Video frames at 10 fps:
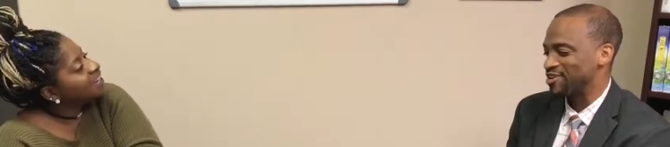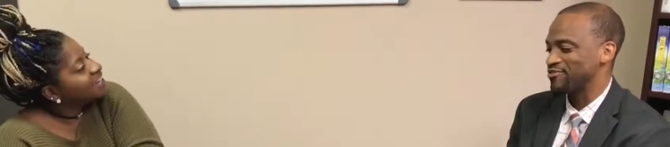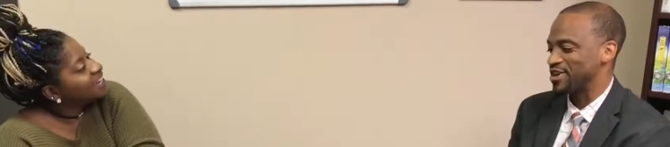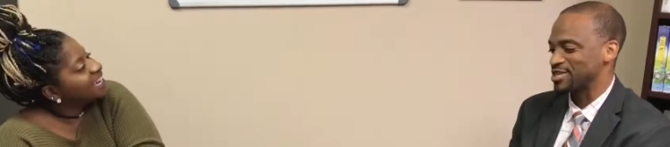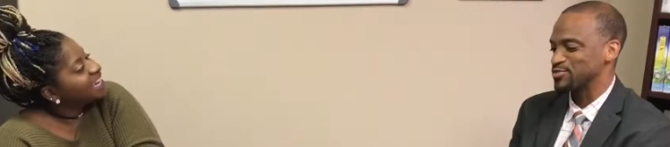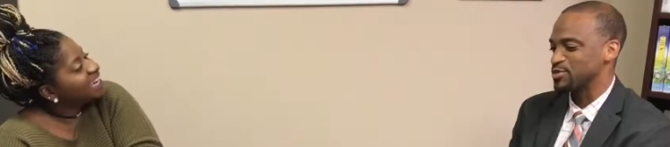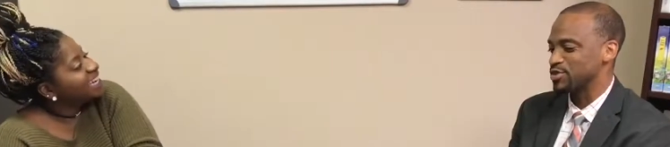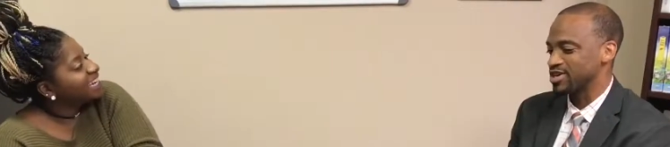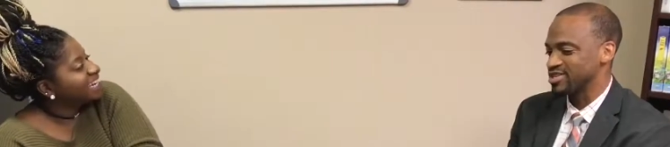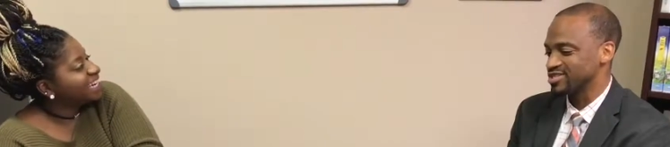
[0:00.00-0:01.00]
Speaker 1: it affects me
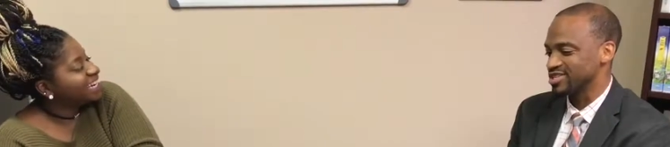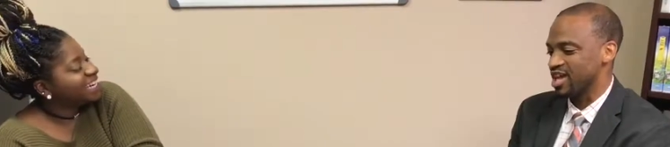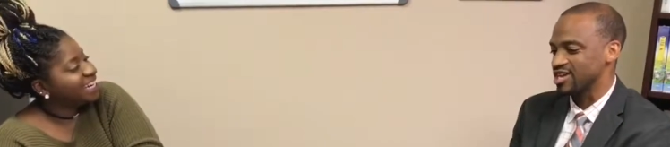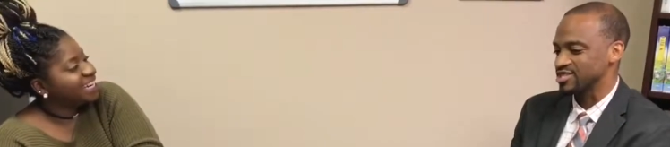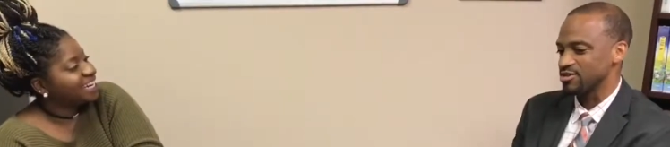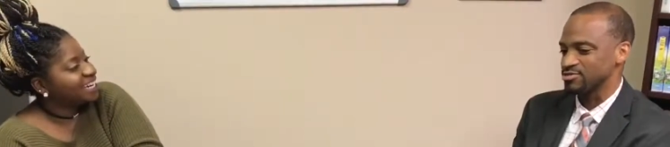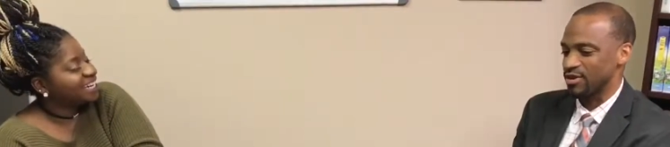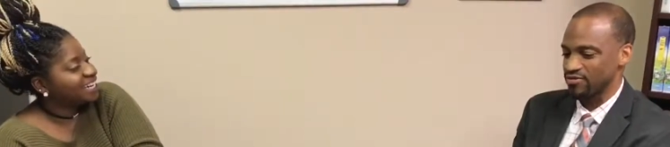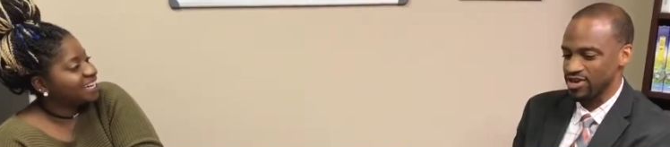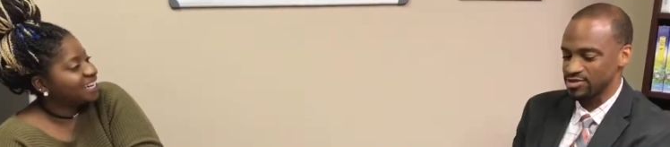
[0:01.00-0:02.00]
because a lot of times
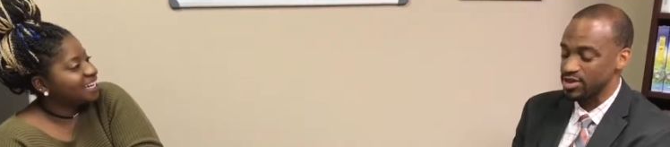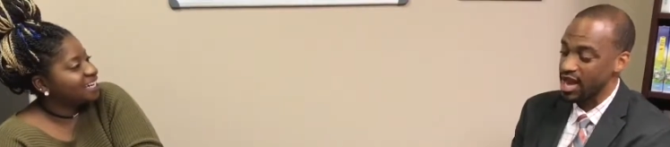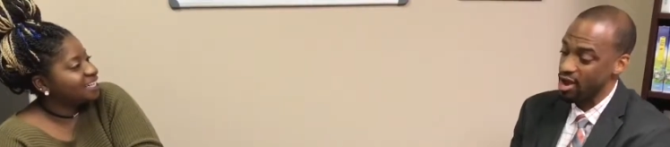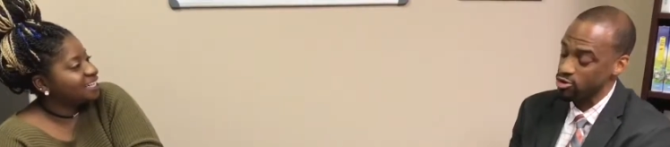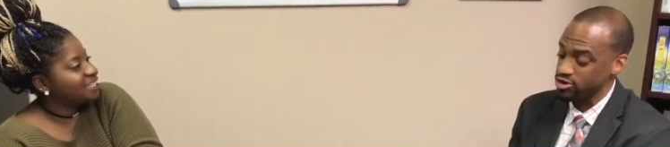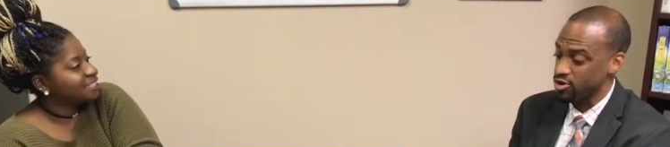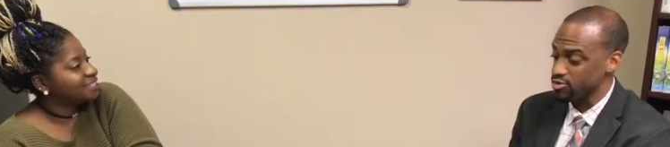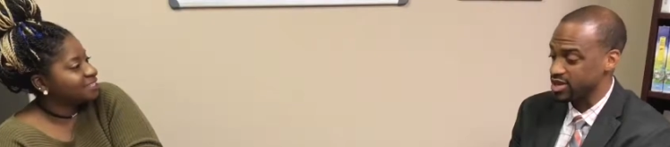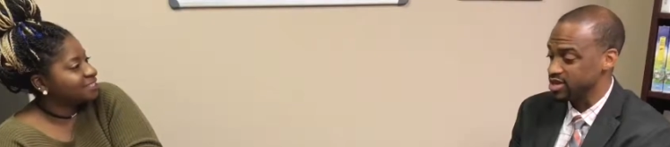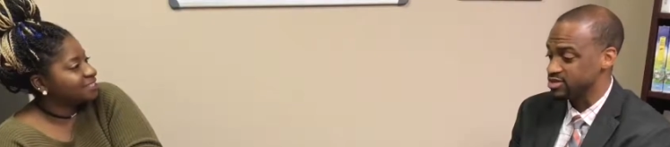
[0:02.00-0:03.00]
my friends be like, "Oh,
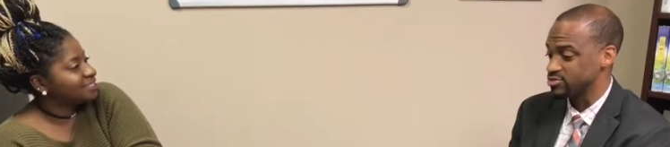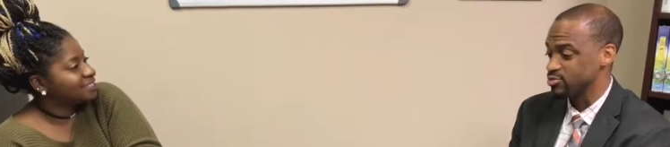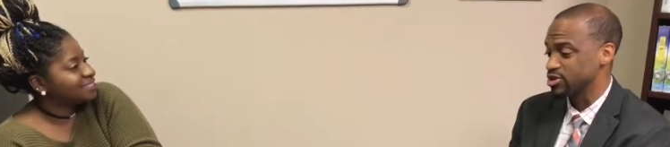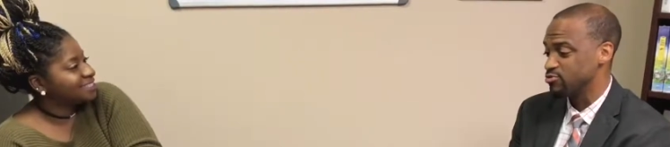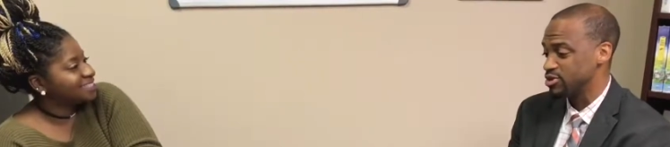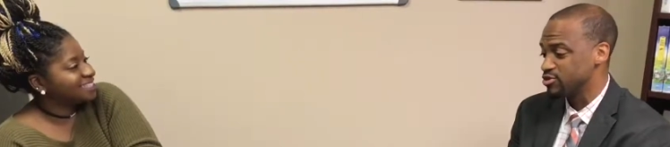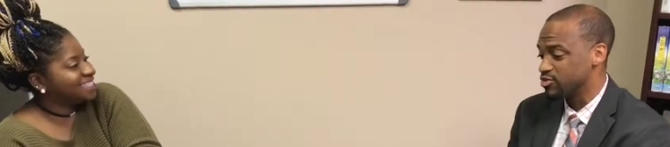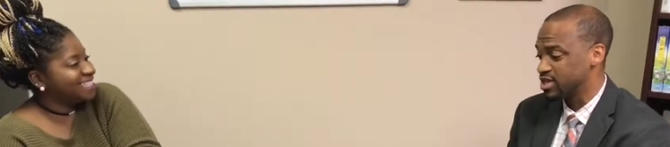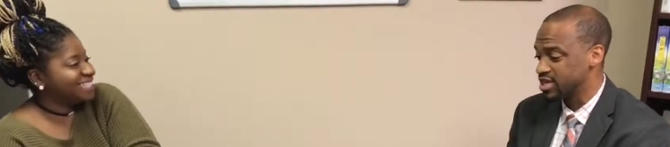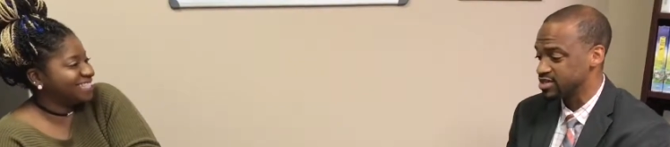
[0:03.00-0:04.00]
yo, Keys, we, we
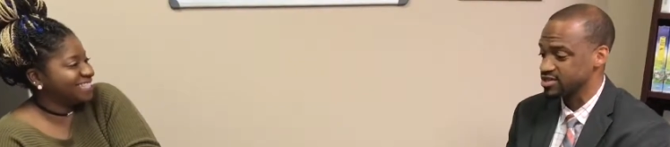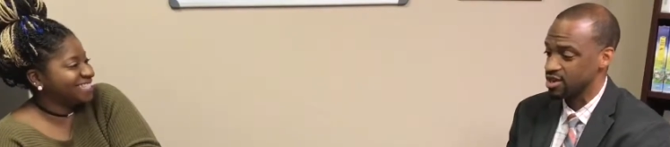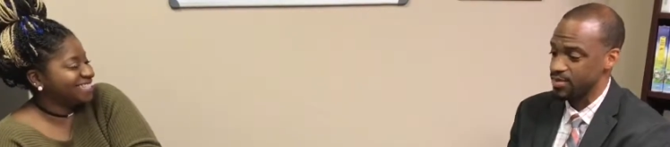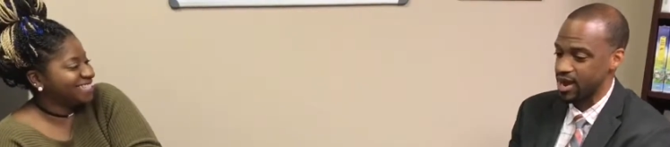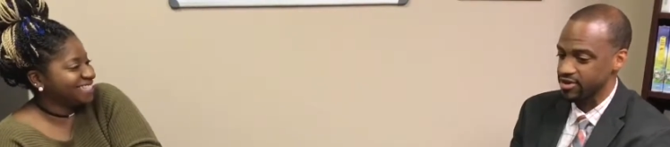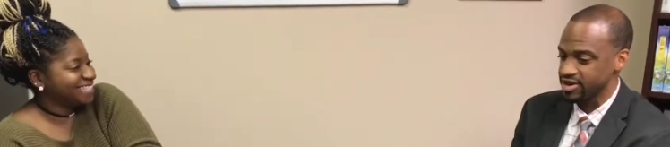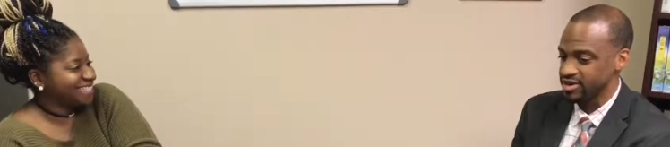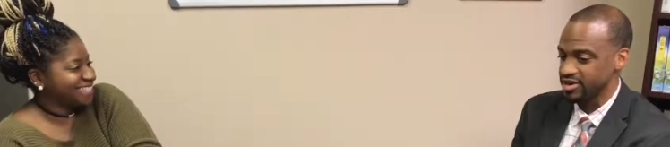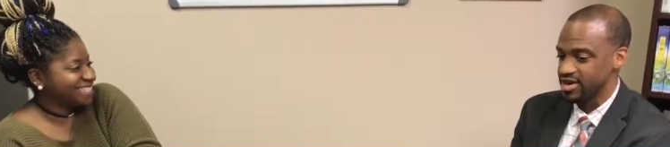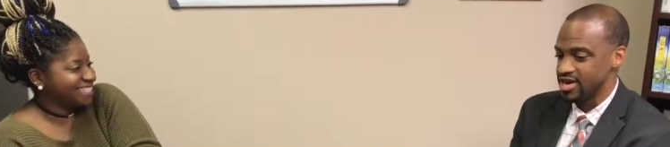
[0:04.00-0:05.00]
doing this. Come out
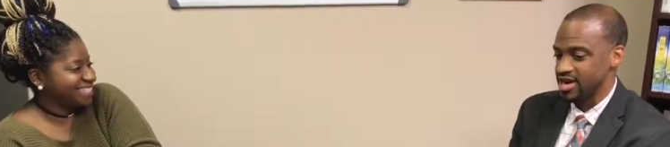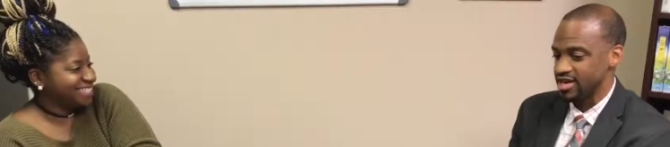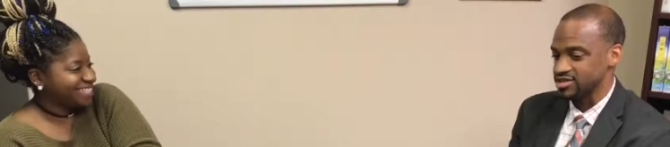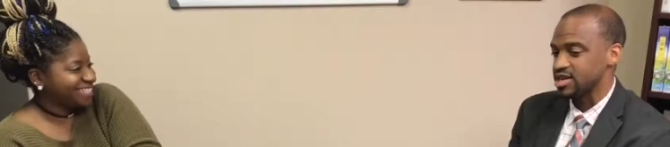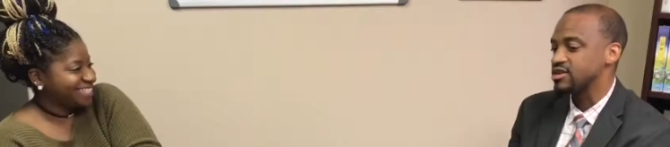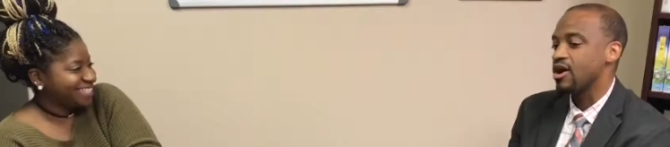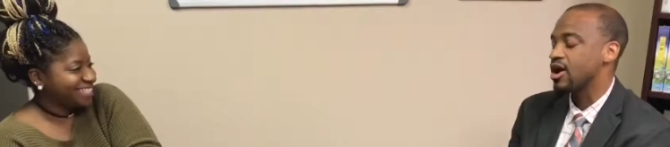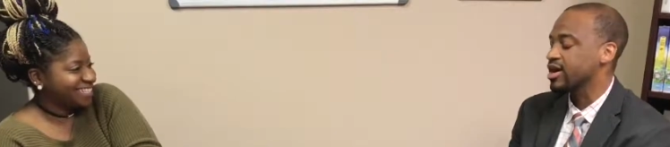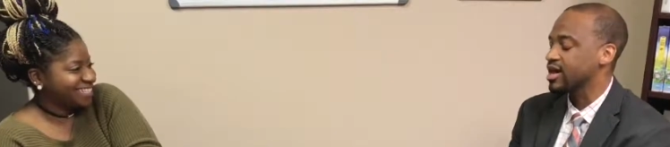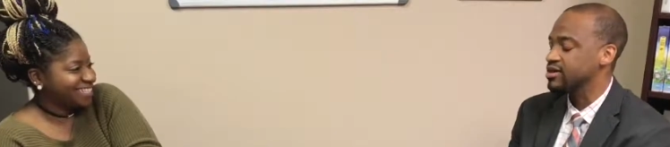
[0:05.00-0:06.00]
here," and it's like,
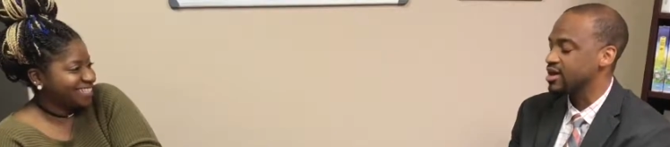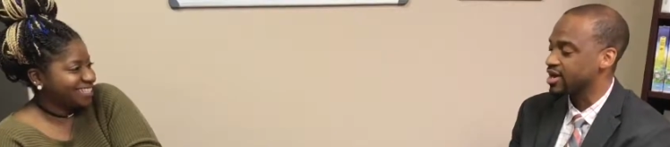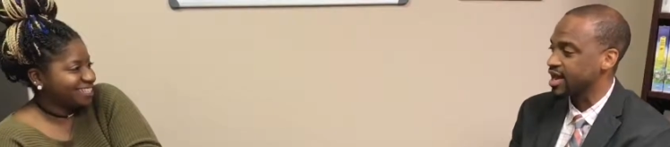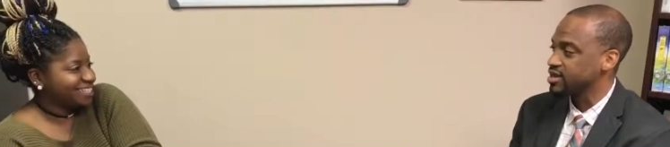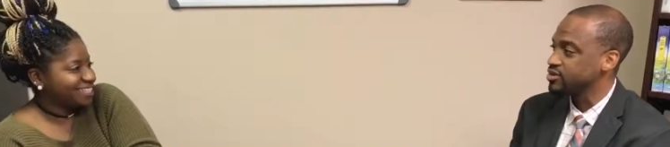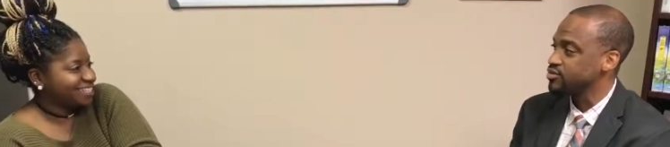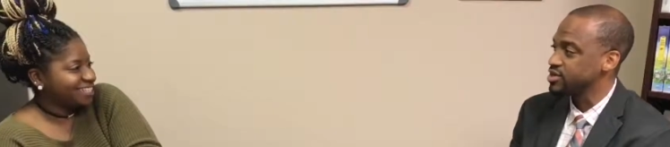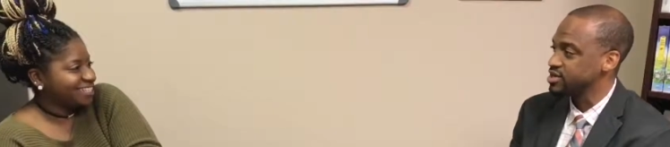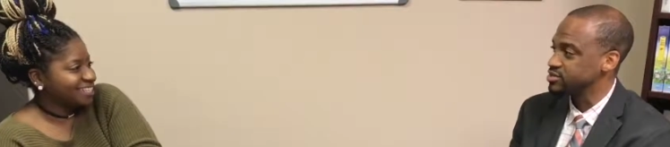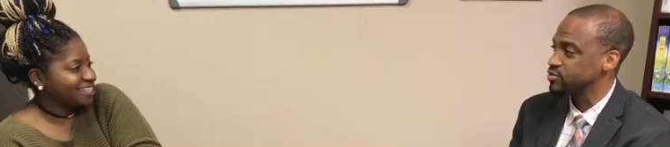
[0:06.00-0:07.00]
"No, I can't. I can't do
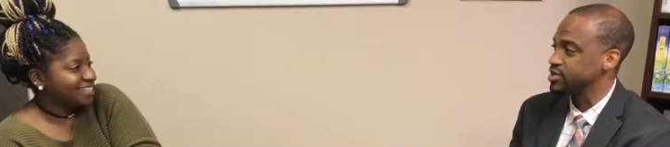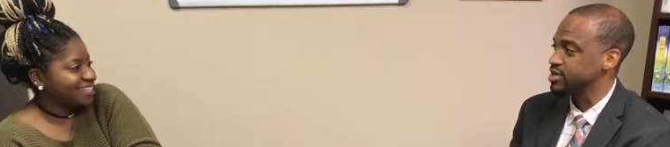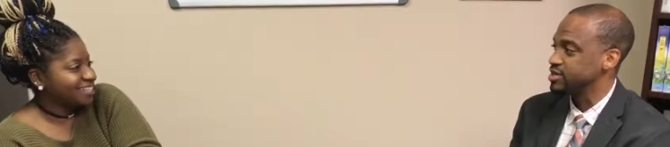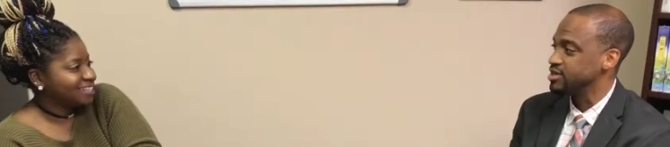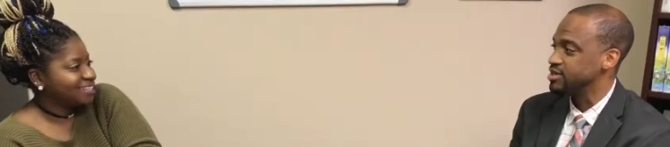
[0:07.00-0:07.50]
it this weekend."